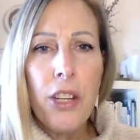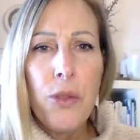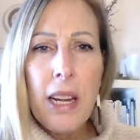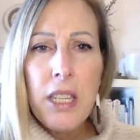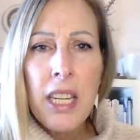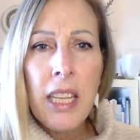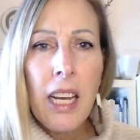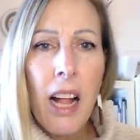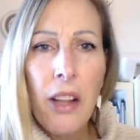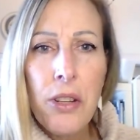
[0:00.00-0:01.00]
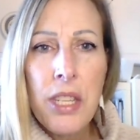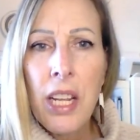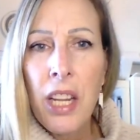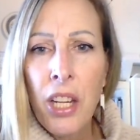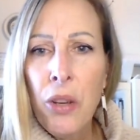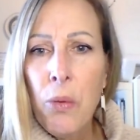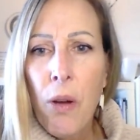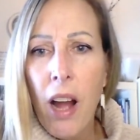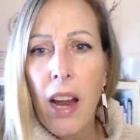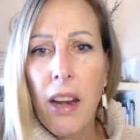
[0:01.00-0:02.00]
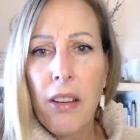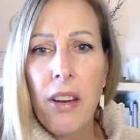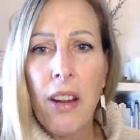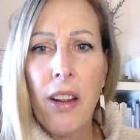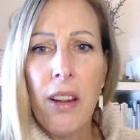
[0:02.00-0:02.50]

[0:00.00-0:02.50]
dress in the colors that you want.